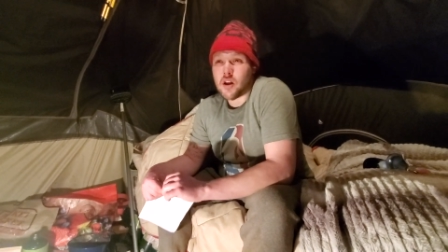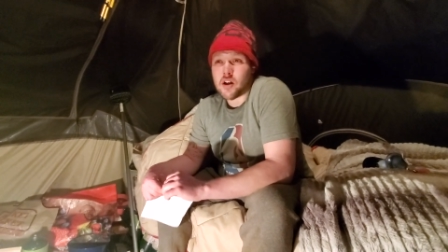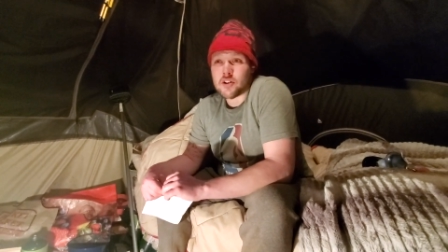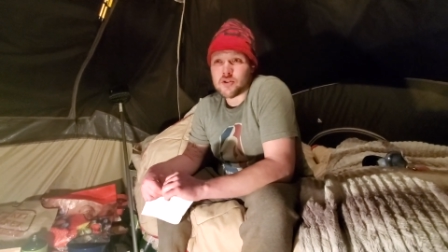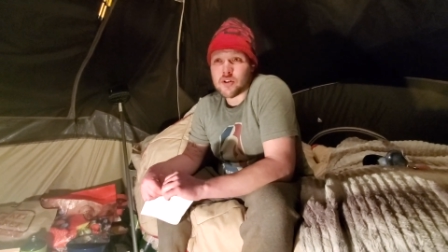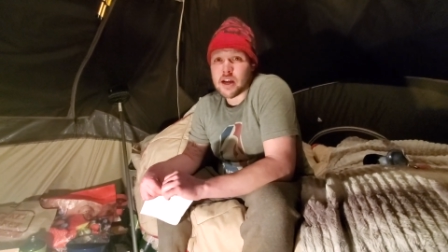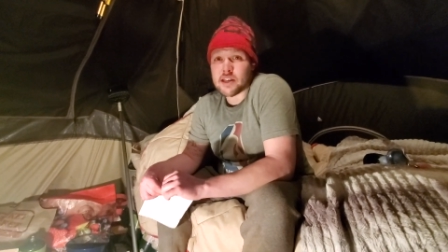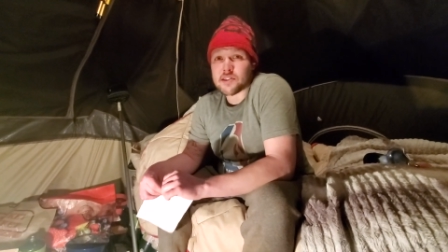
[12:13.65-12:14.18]

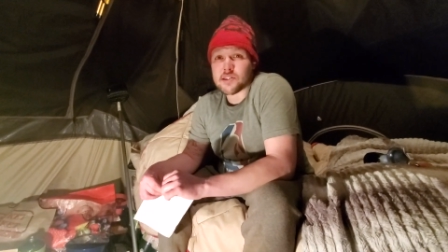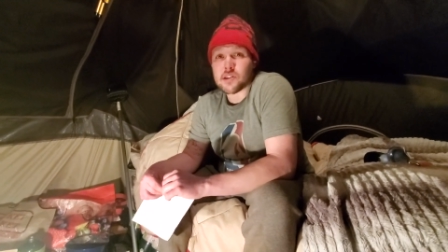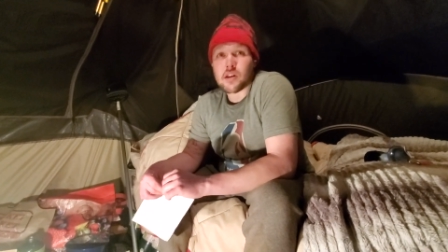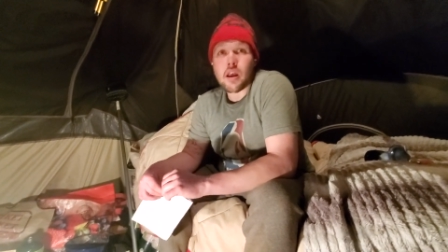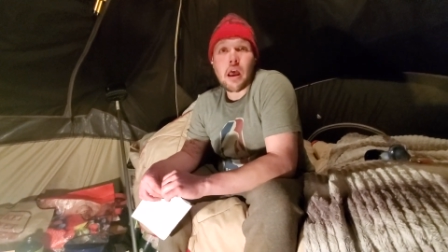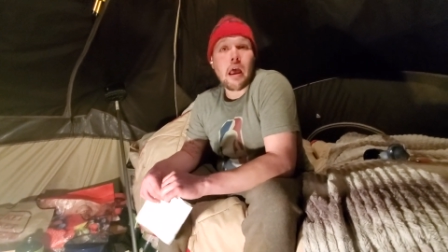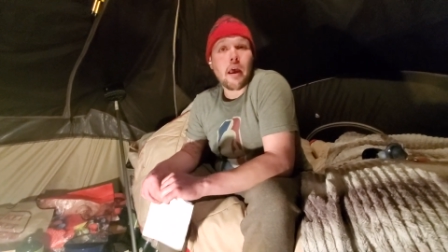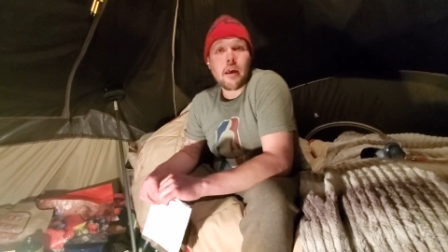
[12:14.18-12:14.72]
address.
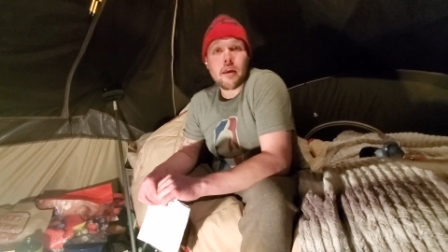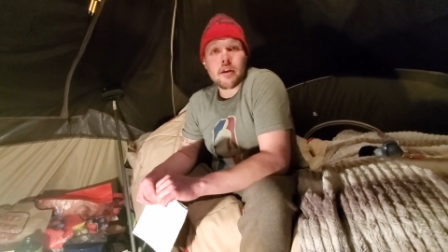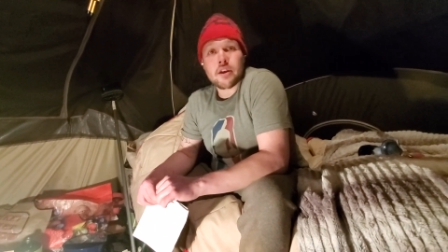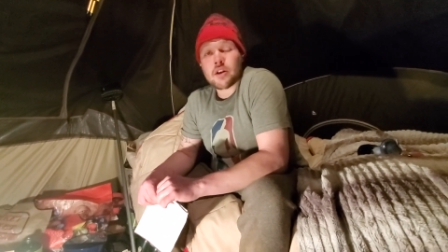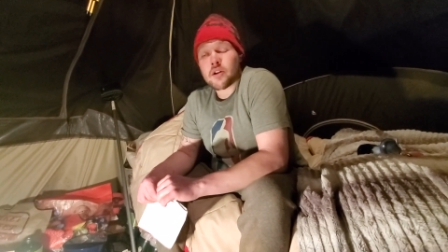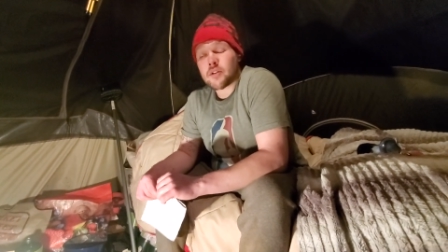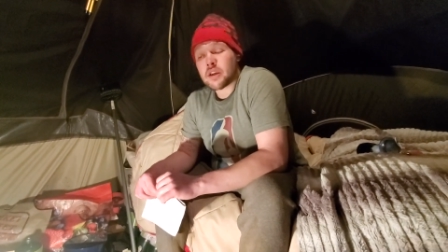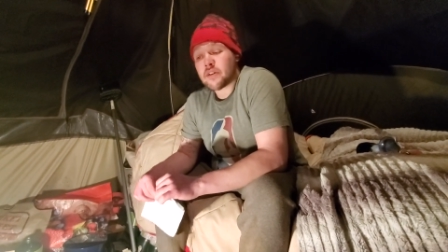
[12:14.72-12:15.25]

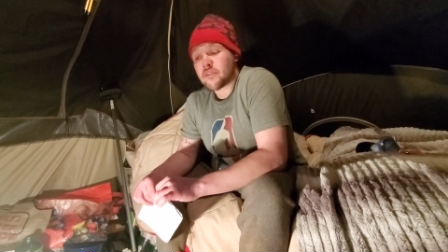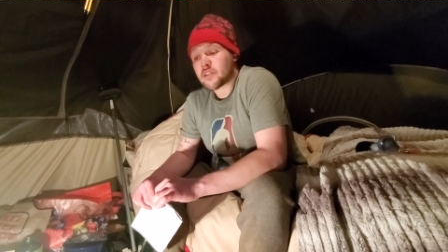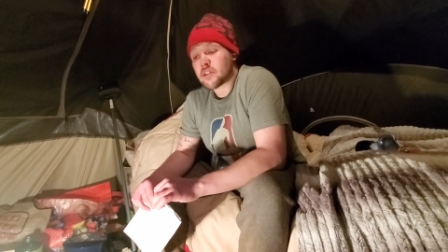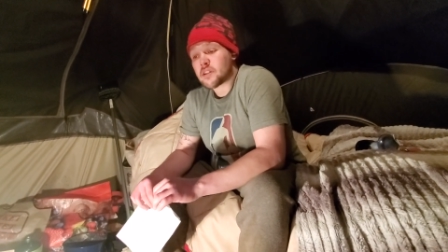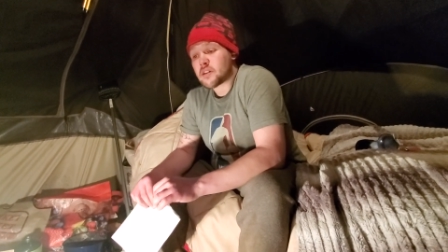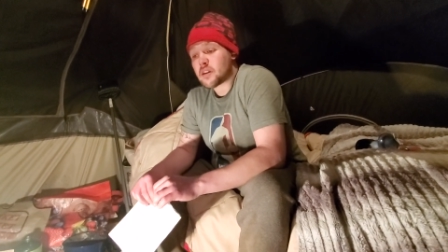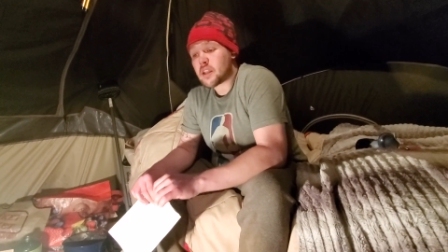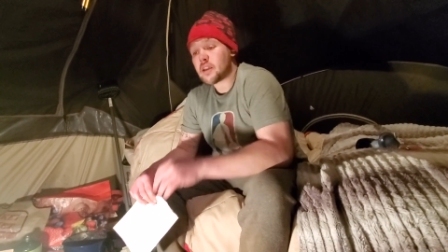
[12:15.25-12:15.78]
But even
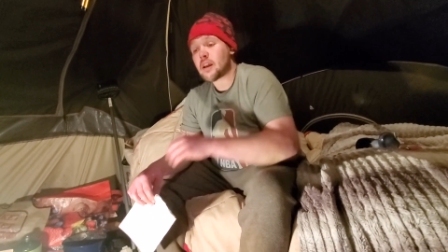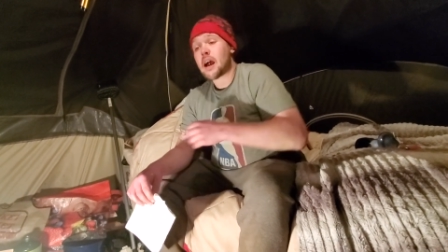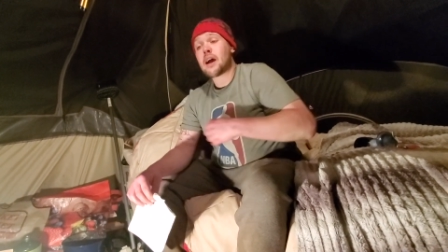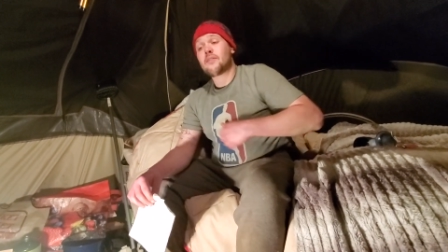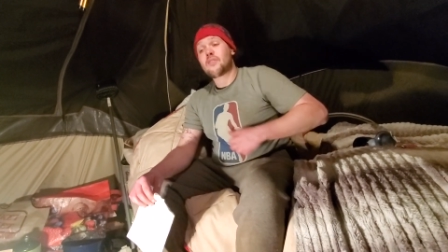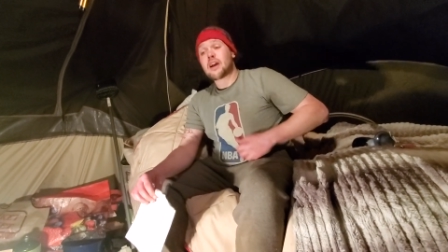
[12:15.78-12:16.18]
I've